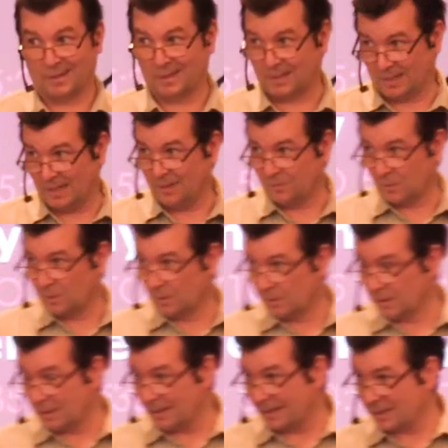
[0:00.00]
and
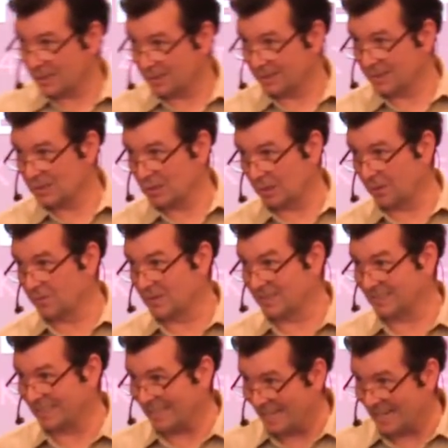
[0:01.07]
evil actually serves
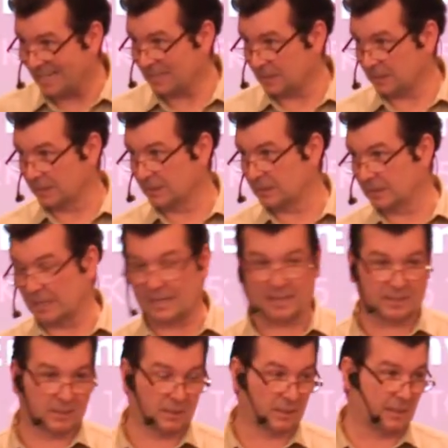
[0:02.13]
as a catalyst
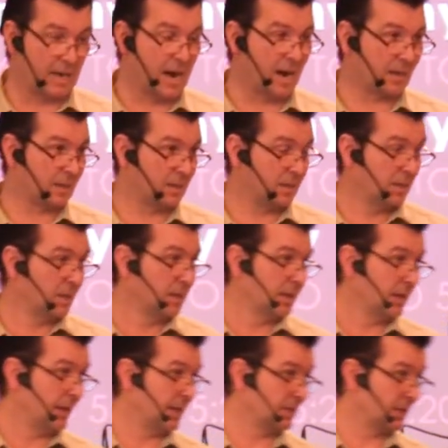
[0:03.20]
to act
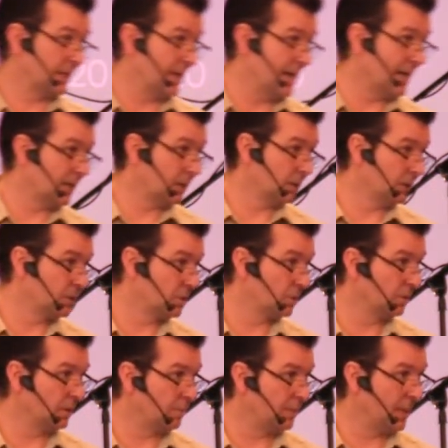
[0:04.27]
as a catalyst
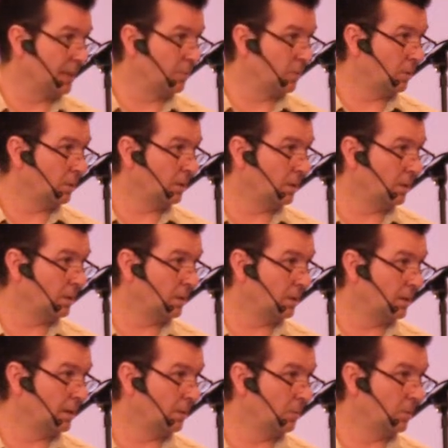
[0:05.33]
so that people
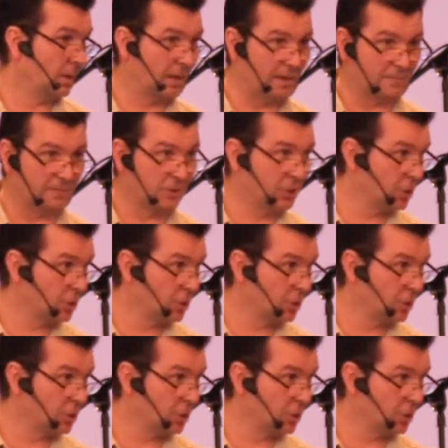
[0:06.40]
will have a